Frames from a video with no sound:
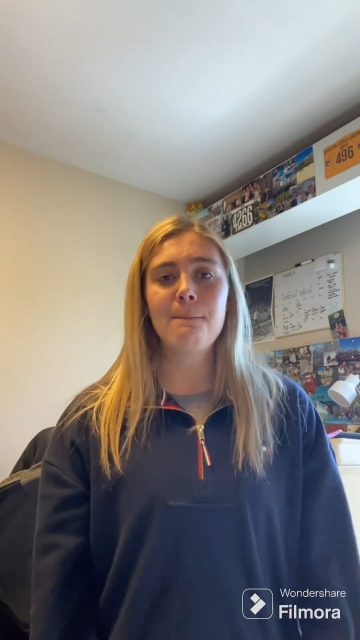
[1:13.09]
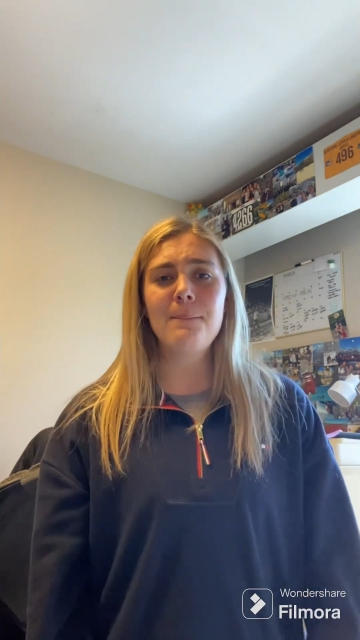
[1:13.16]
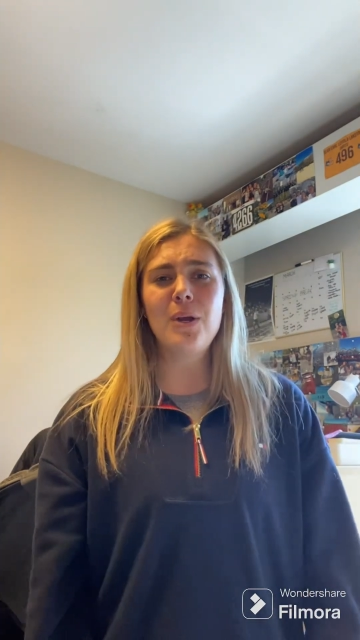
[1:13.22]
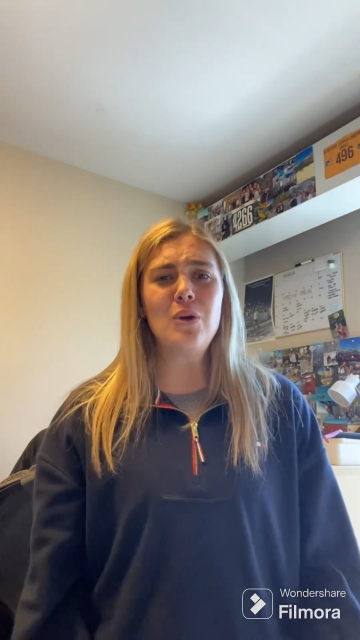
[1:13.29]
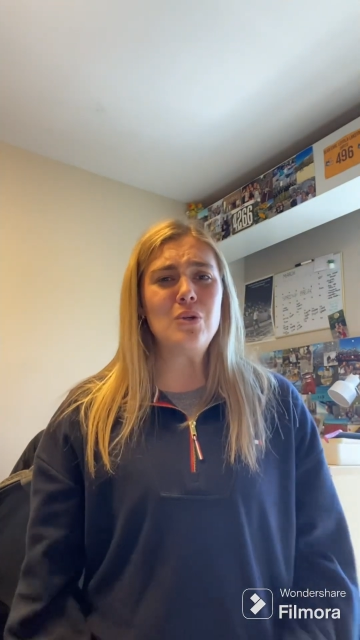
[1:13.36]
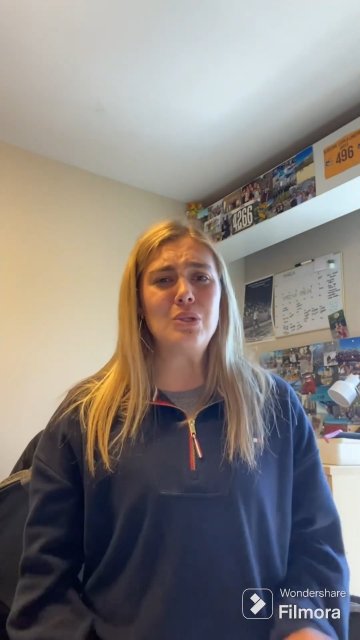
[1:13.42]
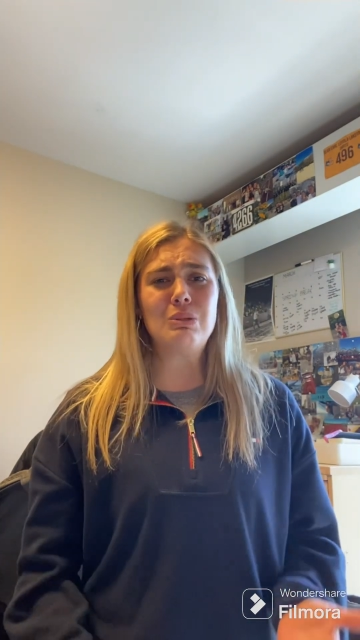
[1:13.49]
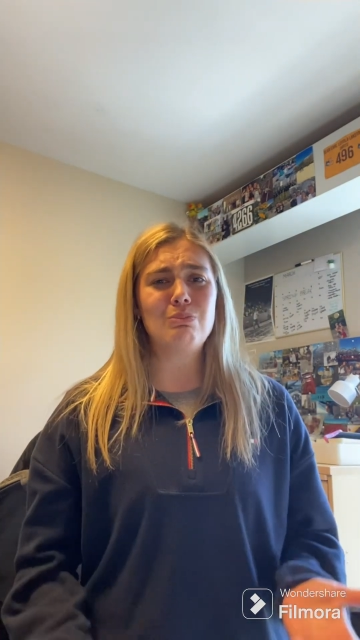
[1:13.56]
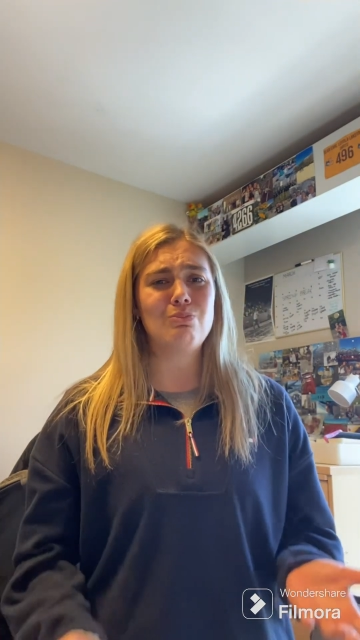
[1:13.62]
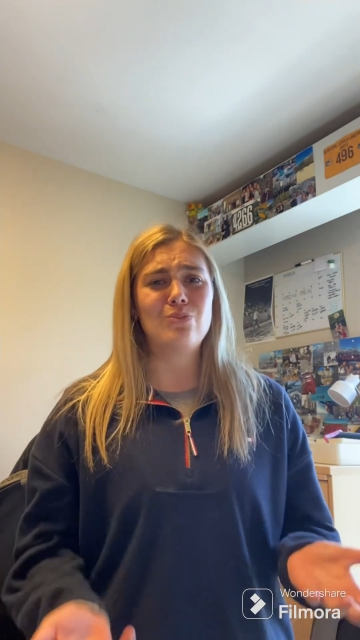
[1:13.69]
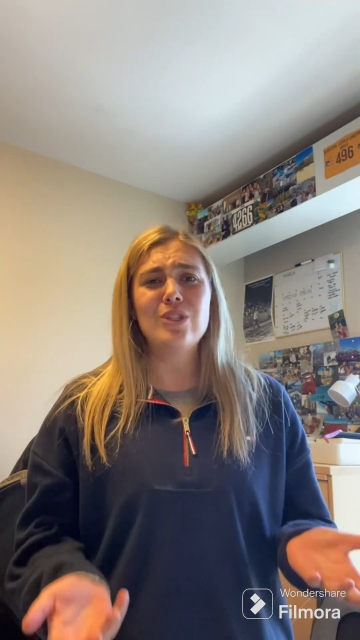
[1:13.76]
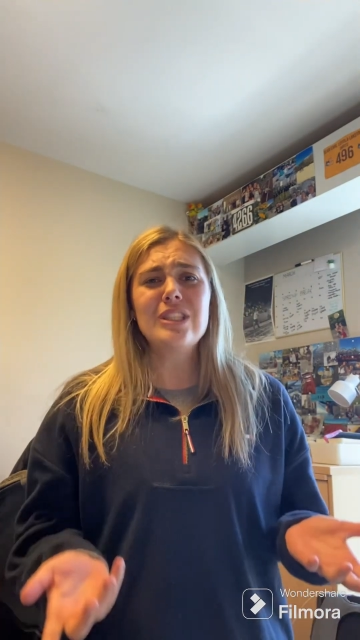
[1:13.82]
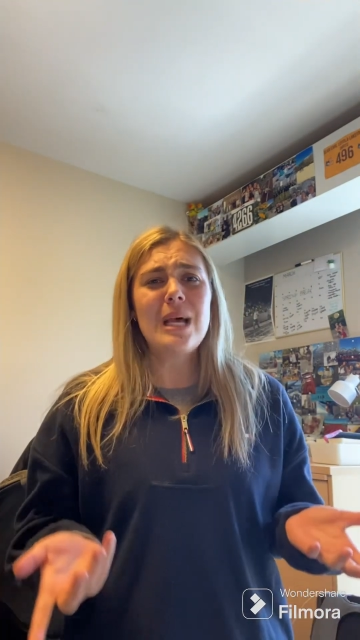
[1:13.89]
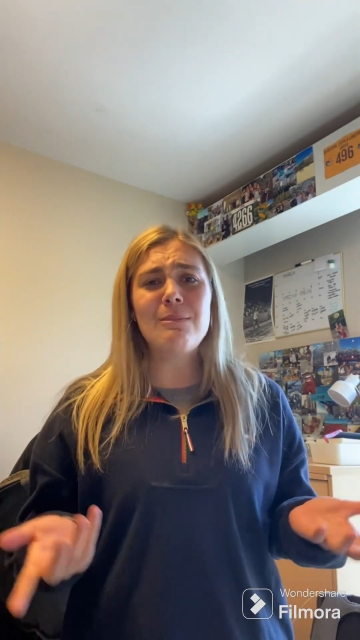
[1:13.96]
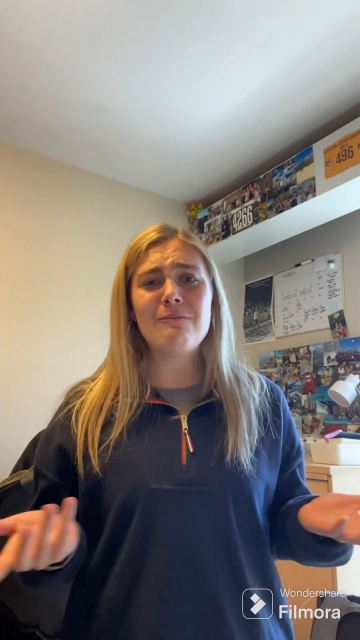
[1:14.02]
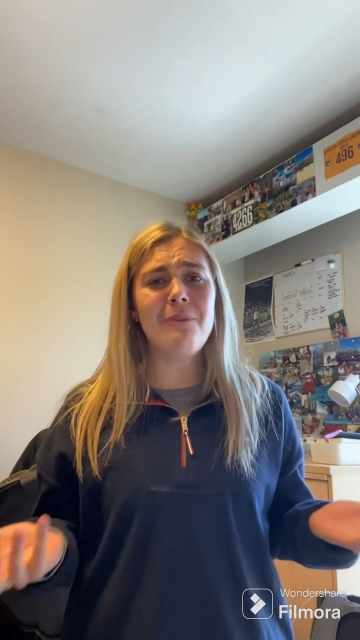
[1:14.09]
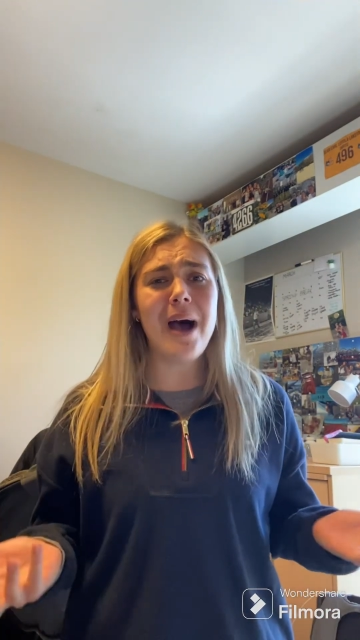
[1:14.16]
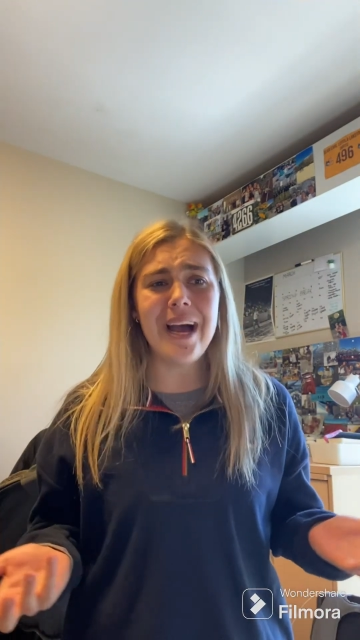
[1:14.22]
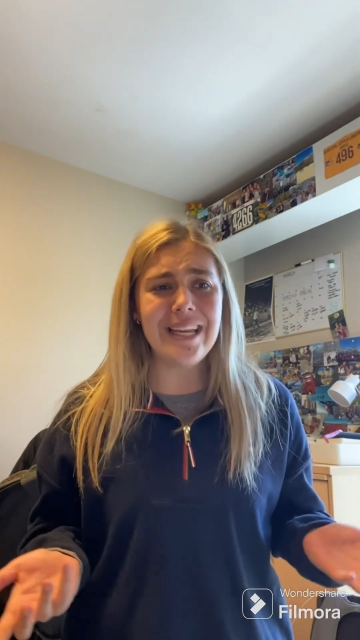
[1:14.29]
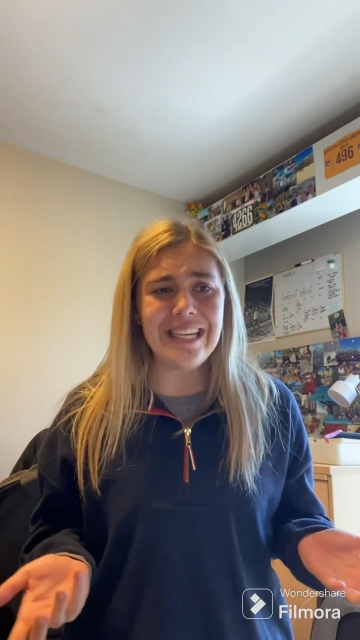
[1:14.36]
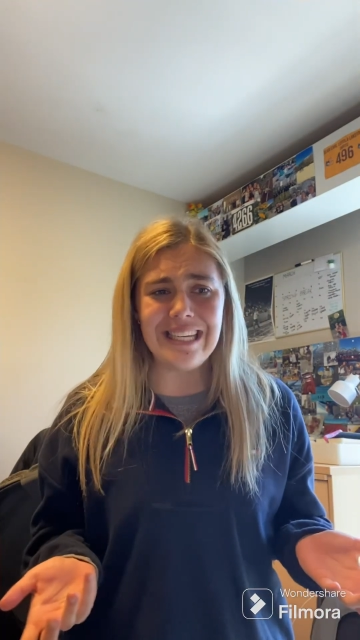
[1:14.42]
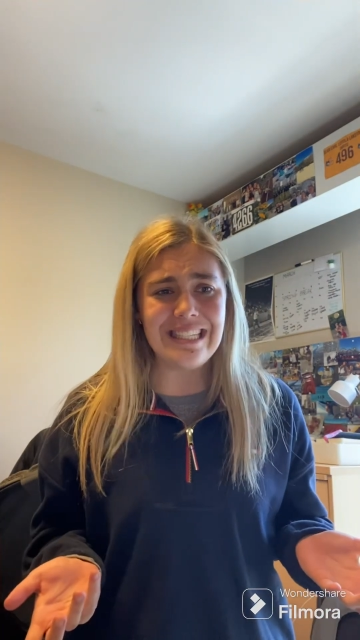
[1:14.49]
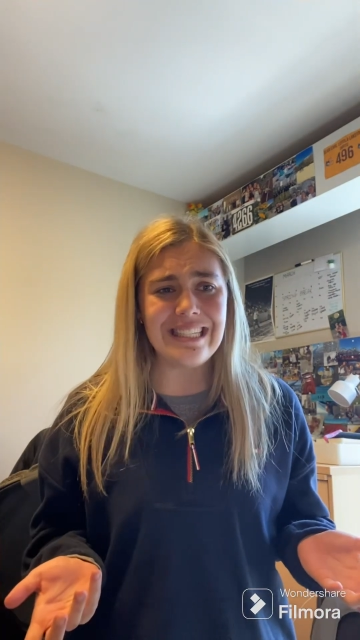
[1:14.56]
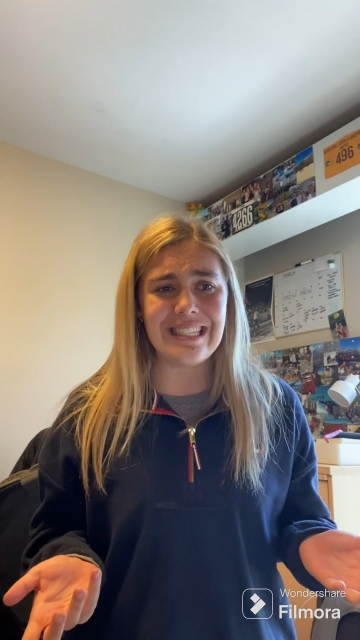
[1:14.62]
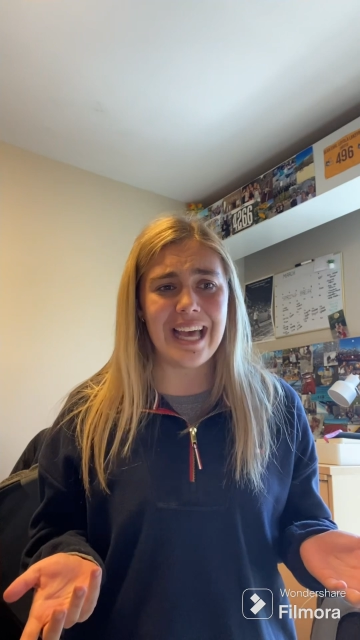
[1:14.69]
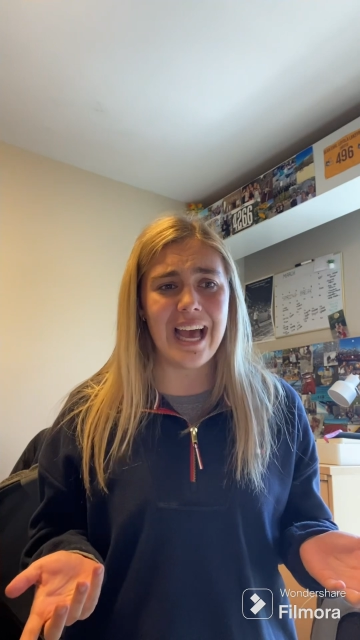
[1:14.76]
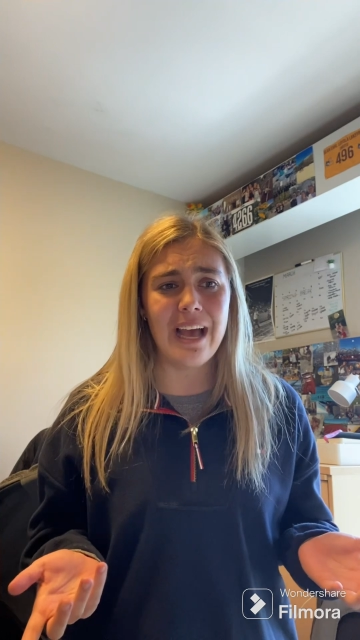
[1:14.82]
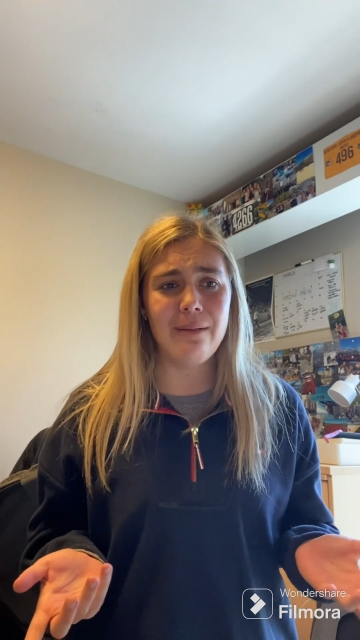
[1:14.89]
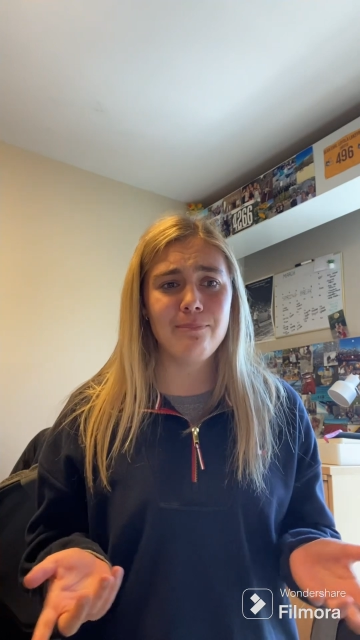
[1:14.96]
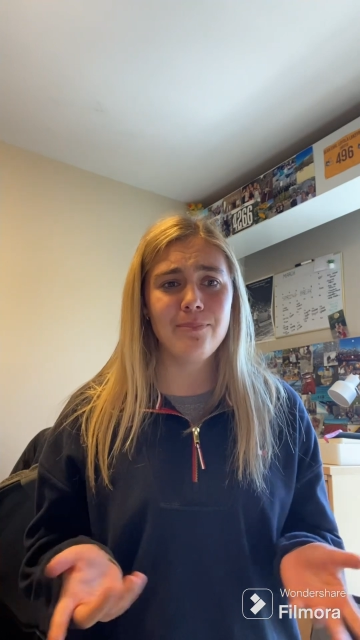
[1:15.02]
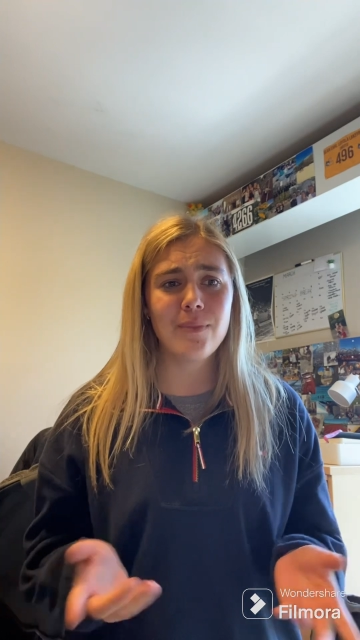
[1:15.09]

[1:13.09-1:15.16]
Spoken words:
because what type of party is that?